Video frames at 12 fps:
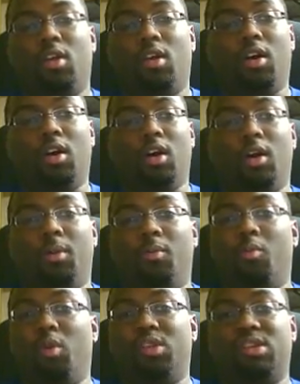
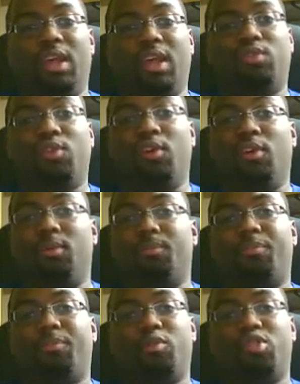What's next for
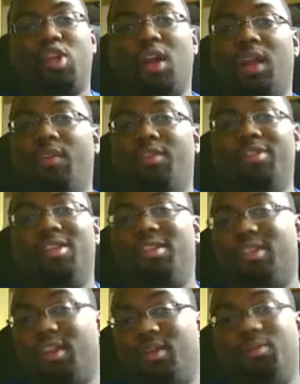Rashad Evans?
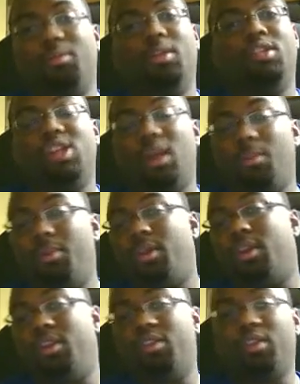He's going to be the
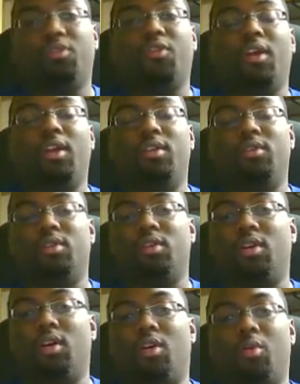champion, and he's going to fight
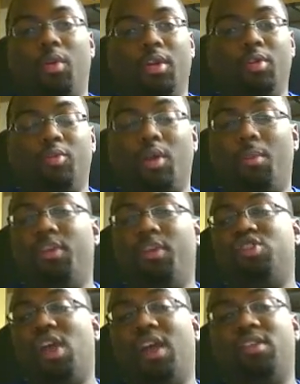Quentin
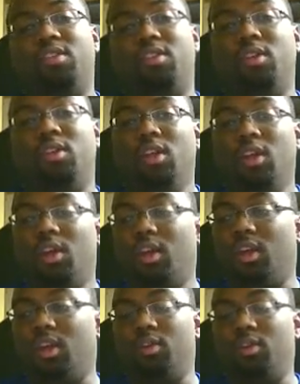Rampage Jackson
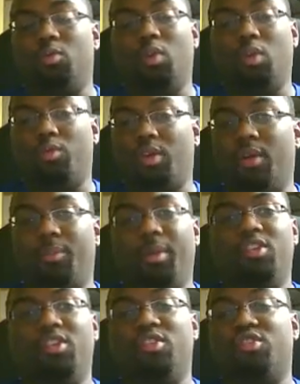in what
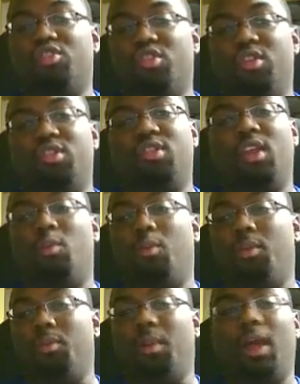Rampage is sure to say will
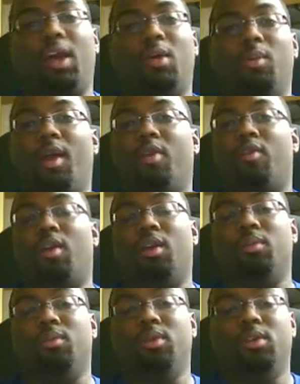be black-on-black
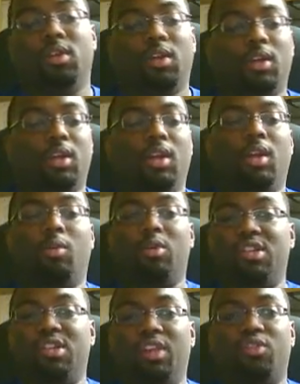crime. And
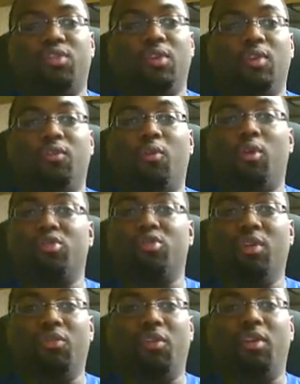what's next for Forrest
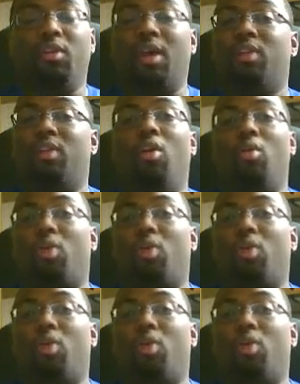Griffin? I don't know.